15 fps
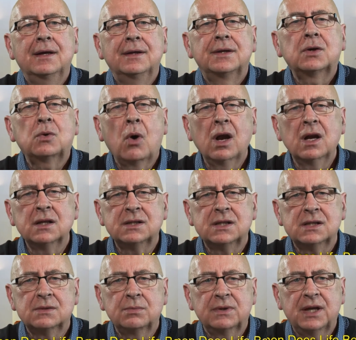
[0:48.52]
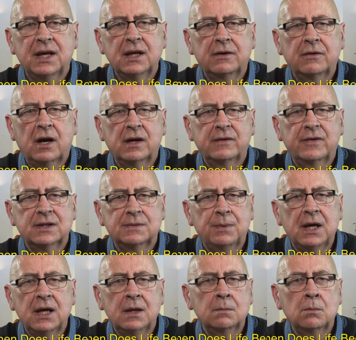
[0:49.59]
The qualities we think of as
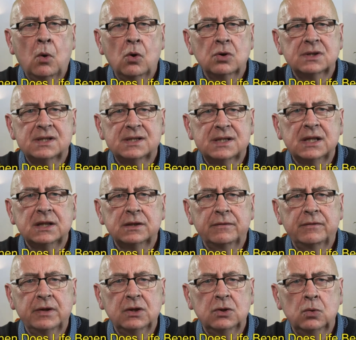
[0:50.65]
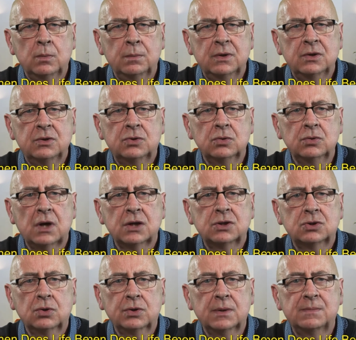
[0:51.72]
being more distinctively human do not
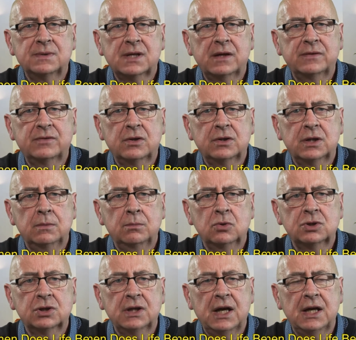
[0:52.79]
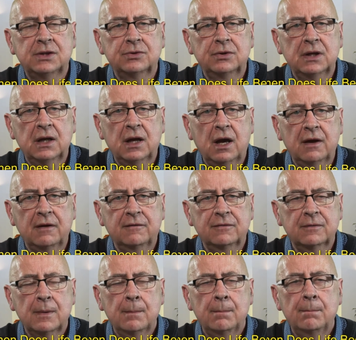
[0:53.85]
show themselves until much later in
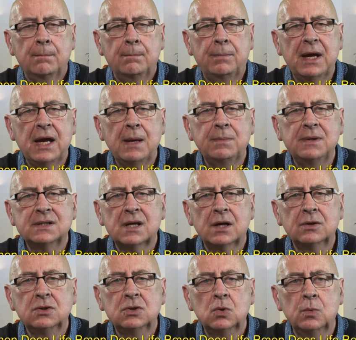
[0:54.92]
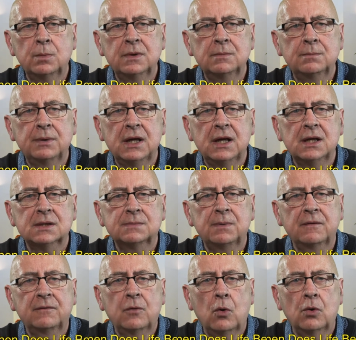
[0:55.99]
life. Babies are human beings
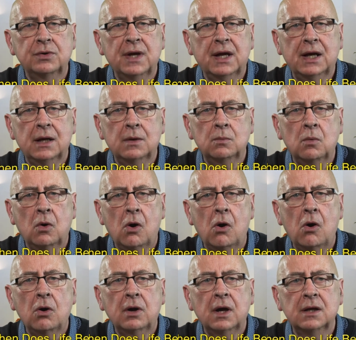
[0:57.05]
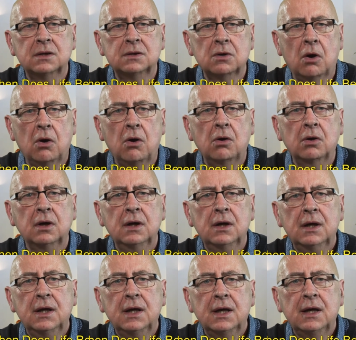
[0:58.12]
before they can walk and talk,
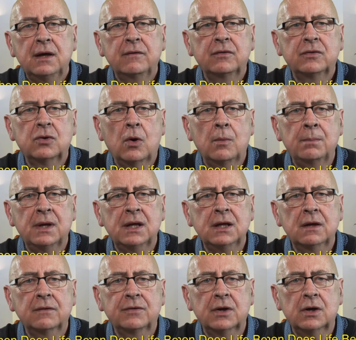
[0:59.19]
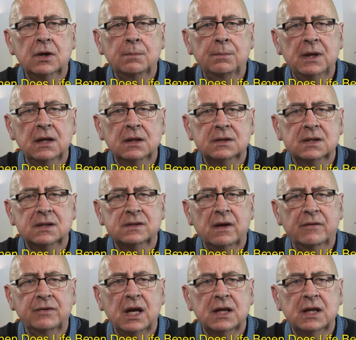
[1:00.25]
even though many of their abilities have